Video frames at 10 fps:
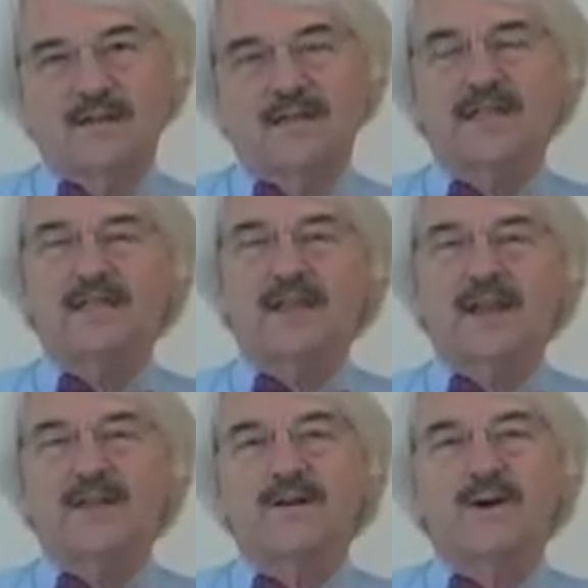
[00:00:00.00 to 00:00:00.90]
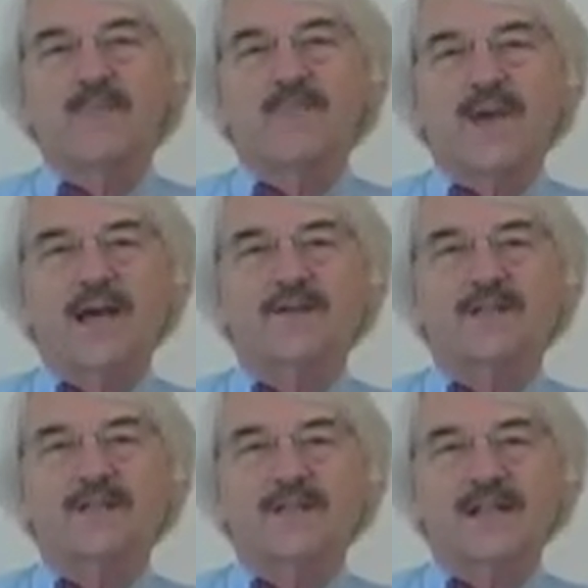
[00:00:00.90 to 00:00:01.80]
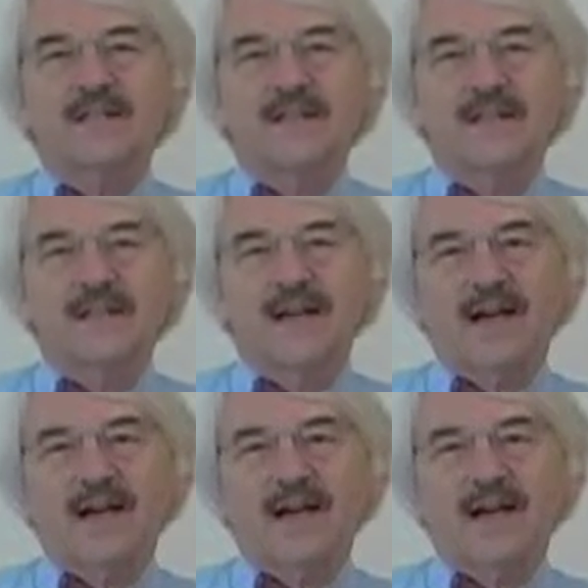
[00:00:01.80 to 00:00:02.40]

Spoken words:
This is another of Mayo's consulting clinic